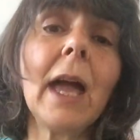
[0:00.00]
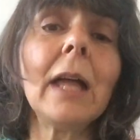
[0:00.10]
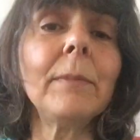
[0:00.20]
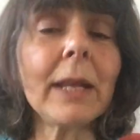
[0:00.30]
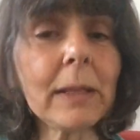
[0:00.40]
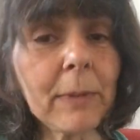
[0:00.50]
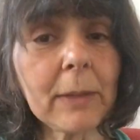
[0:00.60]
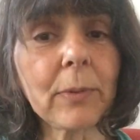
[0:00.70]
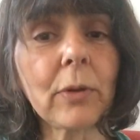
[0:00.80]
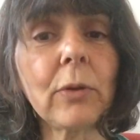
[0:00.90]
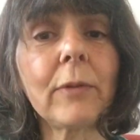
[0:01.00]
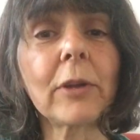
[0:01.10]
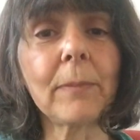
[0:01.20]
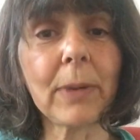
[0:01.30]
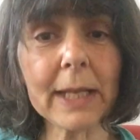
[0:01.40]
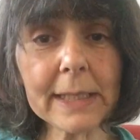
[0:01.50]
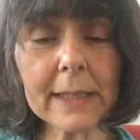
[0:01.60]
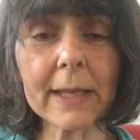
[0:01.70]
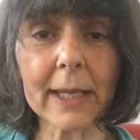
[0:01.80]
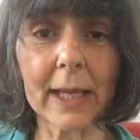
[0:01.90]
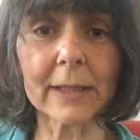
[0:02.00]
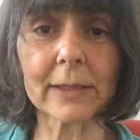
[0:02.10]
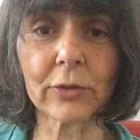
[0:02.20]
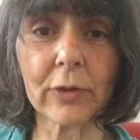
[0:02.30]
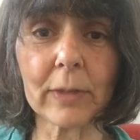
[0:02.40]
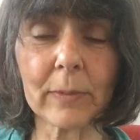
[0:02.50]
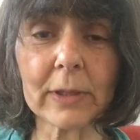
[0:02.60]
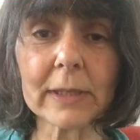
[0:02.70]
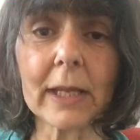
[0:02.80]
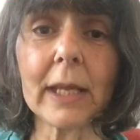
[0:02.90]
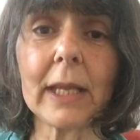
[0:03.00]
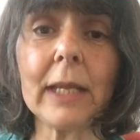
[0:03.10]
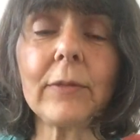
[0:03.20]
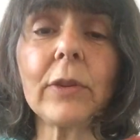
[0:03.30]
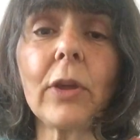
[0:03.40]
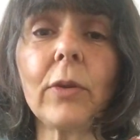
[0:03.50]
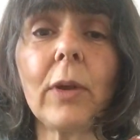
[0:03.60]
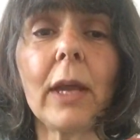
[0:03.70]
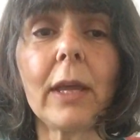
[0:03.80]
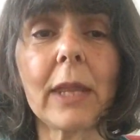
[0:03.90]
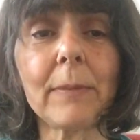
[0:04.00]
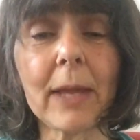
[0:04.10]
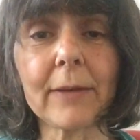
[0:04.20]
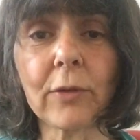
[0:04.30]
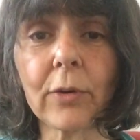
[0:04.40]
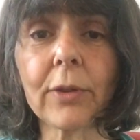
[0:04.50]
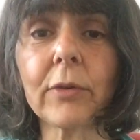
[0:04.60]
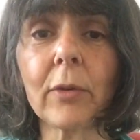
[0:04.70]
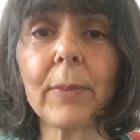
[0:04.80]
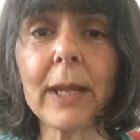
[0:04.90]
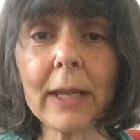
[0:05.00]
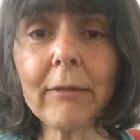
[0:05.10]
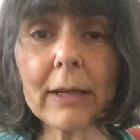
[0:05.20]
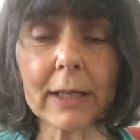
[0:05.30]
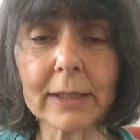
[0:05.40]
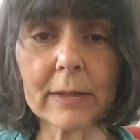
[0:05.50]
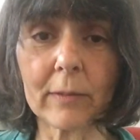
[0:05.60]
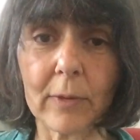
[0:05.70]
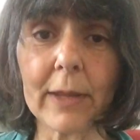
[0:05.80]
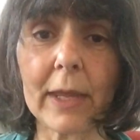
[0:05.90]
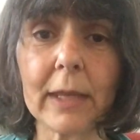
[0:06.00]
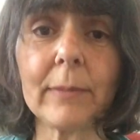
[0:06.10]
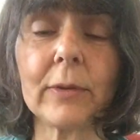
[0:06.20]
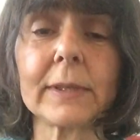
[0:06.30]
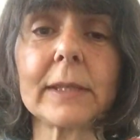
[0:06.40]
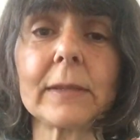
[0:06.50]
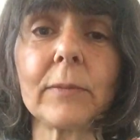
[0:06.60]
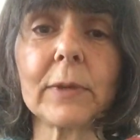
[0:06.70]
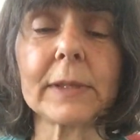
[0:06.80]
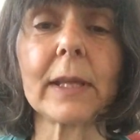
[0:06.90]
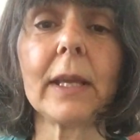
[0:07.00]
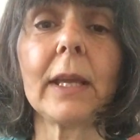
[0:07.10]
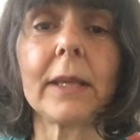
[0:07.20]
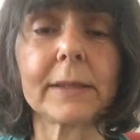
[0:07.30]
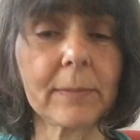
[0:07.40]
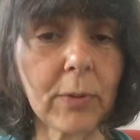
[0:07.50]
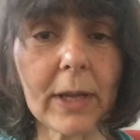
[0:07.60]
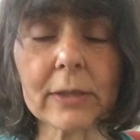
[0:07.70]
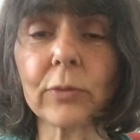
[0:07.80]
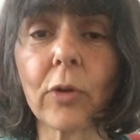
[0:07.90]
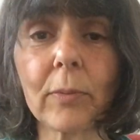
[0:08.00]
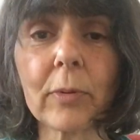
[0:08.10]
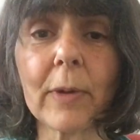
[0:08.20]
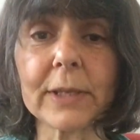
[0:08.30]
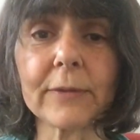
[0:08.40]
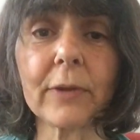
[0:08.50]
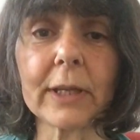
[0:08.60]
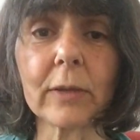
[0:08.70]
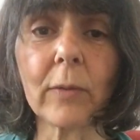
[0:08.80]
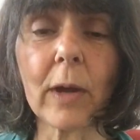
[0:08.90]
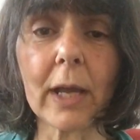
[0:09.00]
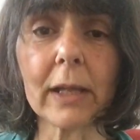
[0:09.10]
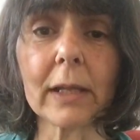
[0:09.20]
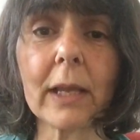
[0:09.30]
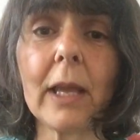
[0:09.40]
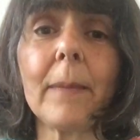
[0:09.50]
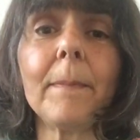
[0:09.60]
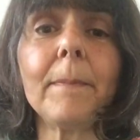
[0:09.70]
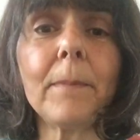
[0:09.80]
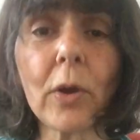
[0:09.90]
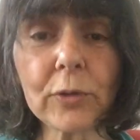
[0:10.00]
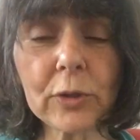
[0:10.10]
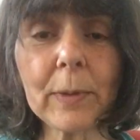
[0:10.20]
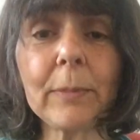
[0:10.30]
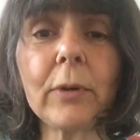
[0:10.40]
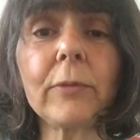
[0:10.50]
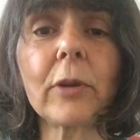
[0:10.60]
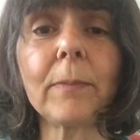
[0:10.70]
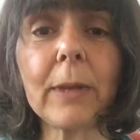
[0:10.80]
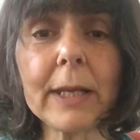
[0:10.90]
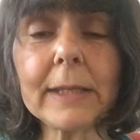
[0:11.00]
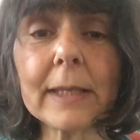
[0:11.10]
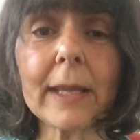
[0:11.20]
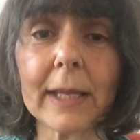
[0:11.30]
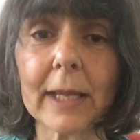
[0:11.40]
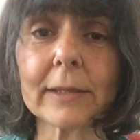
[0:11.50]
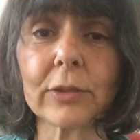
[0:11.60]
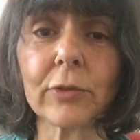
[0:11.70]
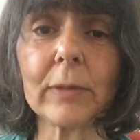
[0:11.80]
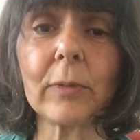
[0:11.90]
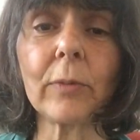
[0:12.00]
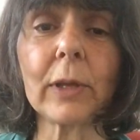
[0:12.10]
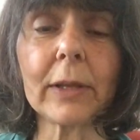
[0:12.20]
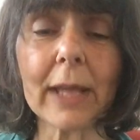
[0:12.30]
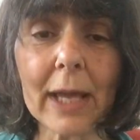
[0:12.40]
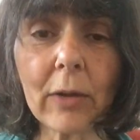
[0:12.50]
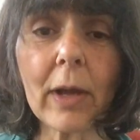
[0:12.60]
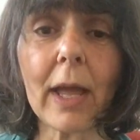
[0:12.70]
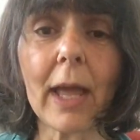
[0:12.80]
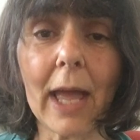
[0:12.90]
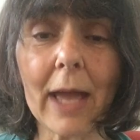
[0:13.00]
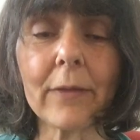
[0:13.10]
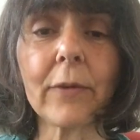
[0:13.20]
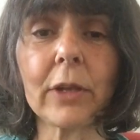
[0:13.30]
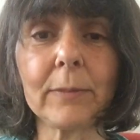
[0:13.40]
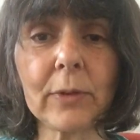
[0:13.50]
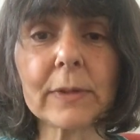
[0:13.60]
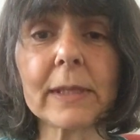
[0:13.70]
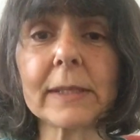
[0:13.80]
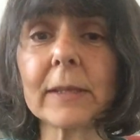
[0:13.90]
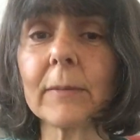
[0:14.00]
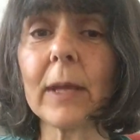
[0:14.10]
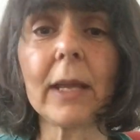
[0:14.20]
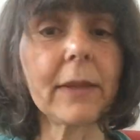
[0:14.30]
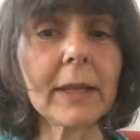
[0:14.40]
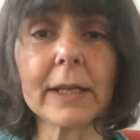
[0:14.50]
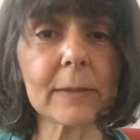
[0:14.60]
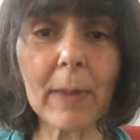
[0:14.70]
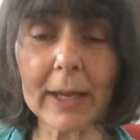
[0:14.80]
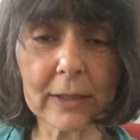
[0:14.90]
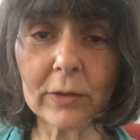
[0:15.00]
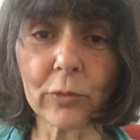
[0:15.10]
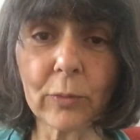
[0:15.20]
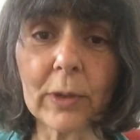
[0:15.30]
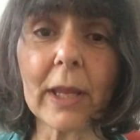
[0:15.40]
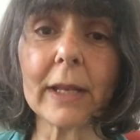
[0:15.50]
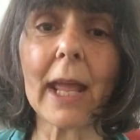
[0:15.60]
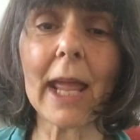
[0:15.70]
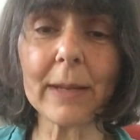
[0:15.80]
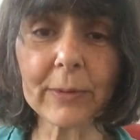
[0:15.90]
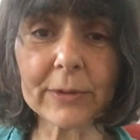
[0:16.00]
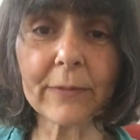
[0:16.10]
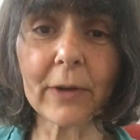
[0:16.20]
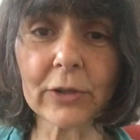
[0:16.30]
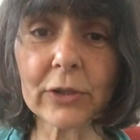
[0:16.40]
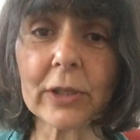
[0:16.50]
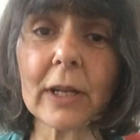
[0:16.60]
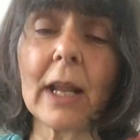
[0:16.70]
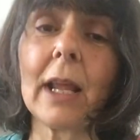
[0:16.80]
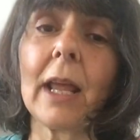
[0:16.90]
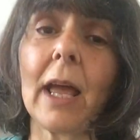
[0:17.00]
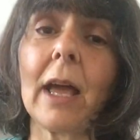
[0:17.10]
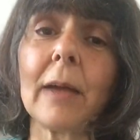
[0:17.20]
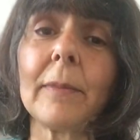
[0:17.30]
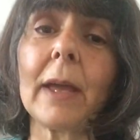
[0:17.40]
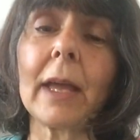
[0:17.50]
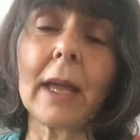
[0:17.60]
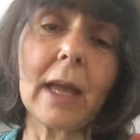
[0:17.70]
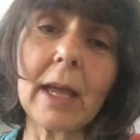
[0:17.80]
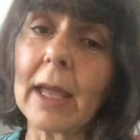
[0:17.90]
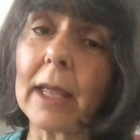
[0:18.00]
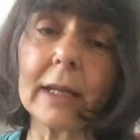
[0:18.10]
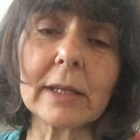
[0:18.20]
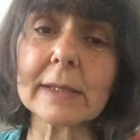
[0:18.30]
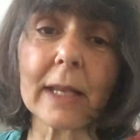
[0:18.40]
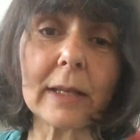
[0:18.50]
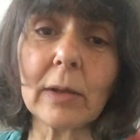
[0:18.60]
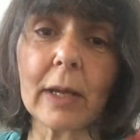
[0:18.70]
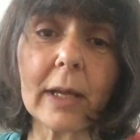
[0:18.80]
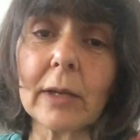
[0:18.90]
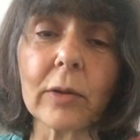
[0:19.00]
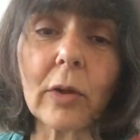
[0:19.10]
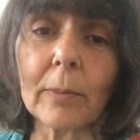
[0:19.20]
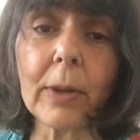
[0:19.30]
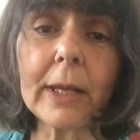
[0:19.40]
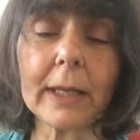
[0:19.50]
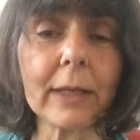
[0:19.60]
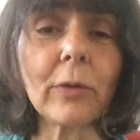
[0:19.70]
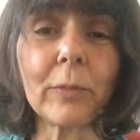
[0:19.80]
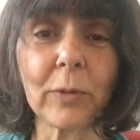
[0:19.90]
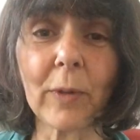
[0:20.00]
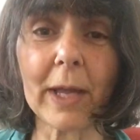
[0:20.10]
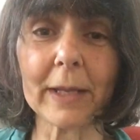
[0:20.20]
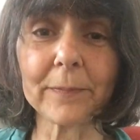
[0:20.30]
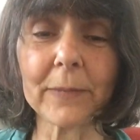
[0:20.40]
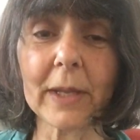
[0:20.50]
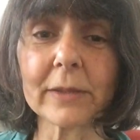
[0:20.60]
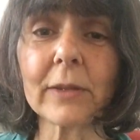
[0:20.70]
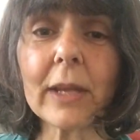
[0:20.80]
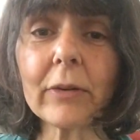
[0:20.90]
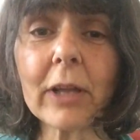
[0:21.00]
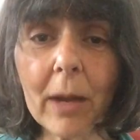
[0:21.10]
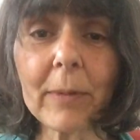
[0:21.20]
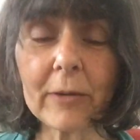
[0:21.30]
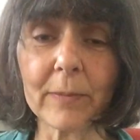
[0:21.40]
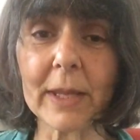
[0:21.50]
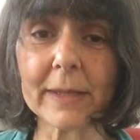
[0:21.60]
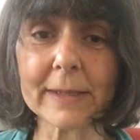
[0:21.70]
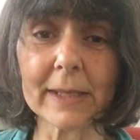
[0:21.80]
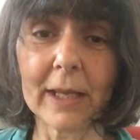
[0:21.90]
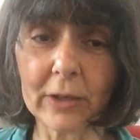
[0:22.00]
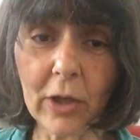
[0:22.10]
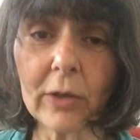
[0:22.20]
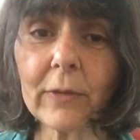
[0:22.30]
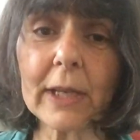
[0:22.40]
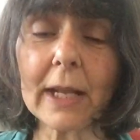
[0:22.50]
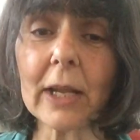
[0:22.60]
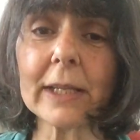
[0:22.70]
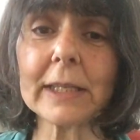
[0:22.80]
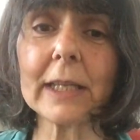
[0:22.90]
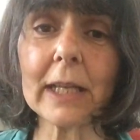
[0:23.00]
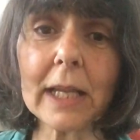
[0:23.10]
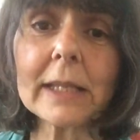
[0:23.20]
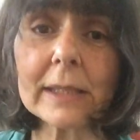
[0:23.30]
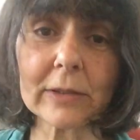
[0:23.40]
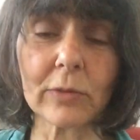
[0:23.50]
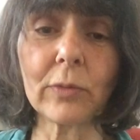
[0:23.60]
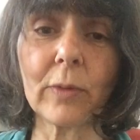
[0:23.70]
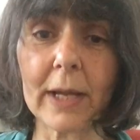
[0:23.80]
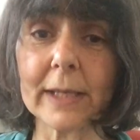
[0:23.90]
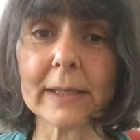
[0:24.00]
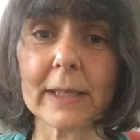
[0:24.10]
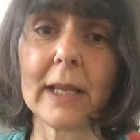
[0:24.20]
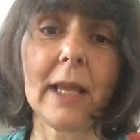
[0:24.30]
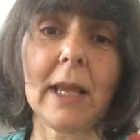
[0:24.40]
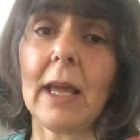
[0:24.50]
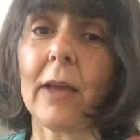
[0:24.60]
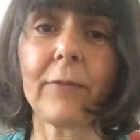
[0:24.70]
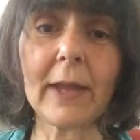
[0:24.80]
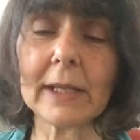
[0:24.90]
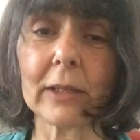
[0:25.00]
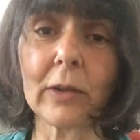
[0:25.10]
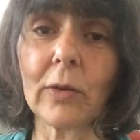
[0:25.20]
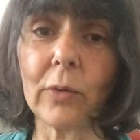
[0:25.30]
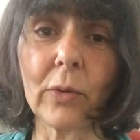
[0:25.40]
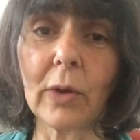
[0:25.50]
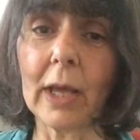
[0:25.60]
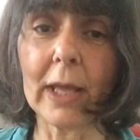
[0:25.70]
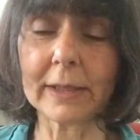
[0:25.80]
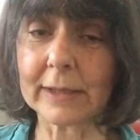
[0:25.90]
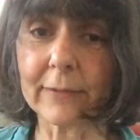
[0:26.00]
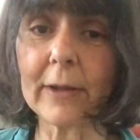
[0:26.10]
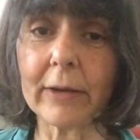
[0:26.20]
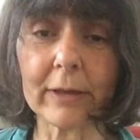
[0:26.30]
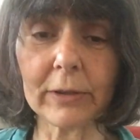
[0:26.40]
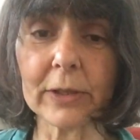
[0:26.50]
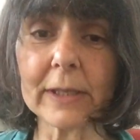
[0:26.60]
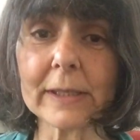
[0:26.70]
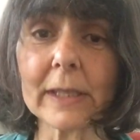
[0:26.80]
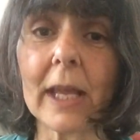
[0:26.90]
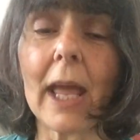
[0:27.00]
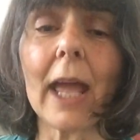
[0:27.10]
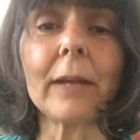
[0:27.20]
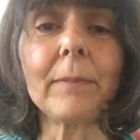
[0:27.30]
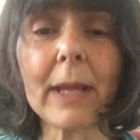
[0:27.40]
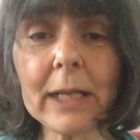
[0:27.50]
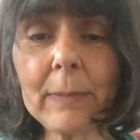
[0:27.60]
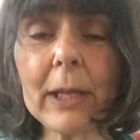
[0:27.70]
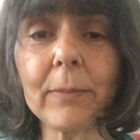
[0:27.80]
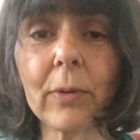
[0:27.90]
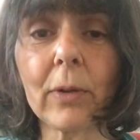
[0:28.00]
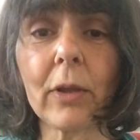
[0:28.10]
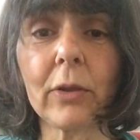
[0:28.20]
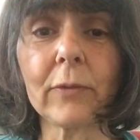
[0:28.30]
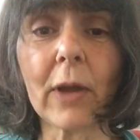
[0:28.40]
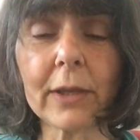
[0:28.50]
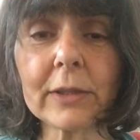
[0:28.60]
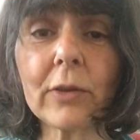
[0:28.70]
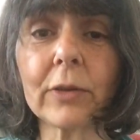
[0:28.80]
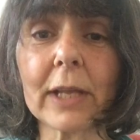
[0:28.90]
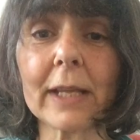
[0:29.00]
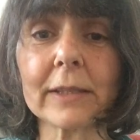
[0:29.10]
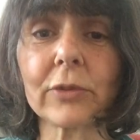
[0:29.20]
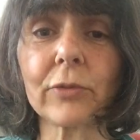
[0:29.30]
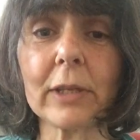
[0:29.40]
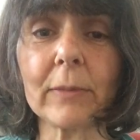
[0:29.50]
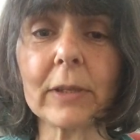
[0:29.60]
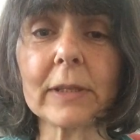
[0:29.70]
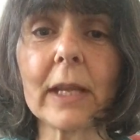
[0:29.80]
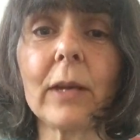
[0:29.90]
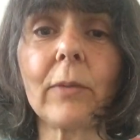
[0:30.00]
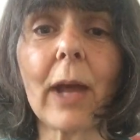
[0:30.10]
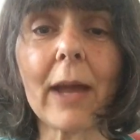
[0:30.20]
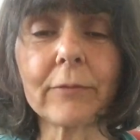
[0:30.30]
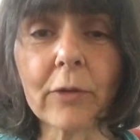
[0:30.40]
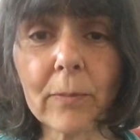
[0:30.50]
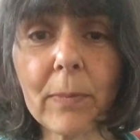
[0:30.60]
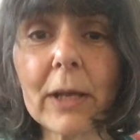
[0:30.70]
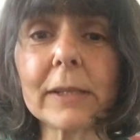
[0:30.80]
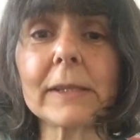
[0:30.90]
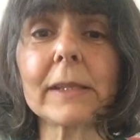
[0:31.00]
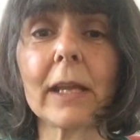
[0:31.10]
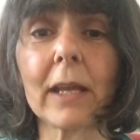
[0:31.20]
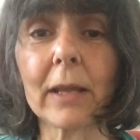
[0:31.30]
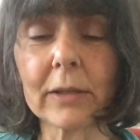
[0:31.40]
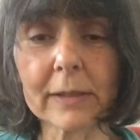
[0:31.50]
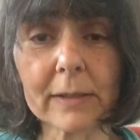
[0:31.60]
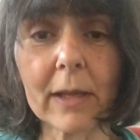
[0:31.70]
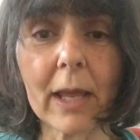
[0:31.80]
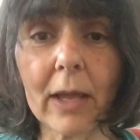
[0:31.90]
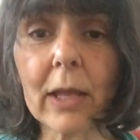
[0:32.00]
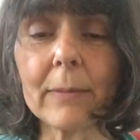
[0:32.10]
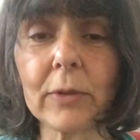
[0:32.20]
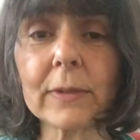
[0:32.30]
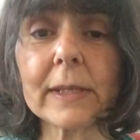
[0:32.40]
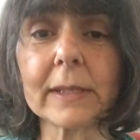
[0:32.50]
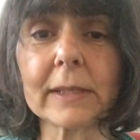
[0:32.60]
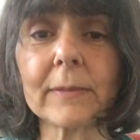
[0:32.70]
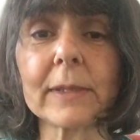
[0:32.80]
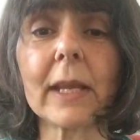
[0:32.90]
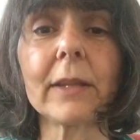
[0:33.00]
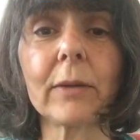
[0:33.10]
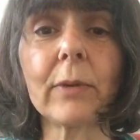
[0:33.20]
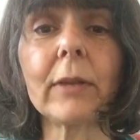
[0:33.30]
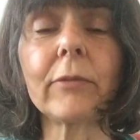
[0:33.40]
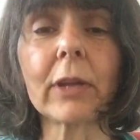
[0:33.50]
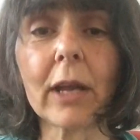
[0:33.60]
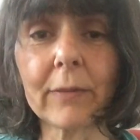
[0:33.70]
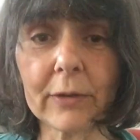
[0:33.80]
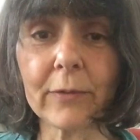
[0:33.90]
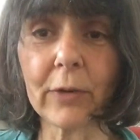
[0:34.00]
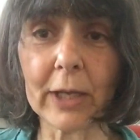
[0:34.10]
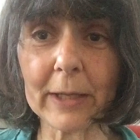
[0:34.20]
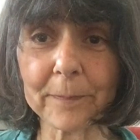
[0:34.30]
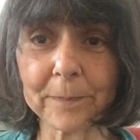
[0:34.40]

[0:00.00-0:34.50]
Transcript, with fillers: And many people who have completed their cancer treatment, even though they may have gone through a period where their immune system was suppressed or compromised for a little while, most people who've completed their cancer treatment will now have an immune system that is back to normal and able to function um, in a, in, a, in a completely normal way. So there are a couple of myths. COVID 19 isn't always a fatal or severe illness, and many people who've undergone cancer treatment have robust immune systems that will have recovered fully.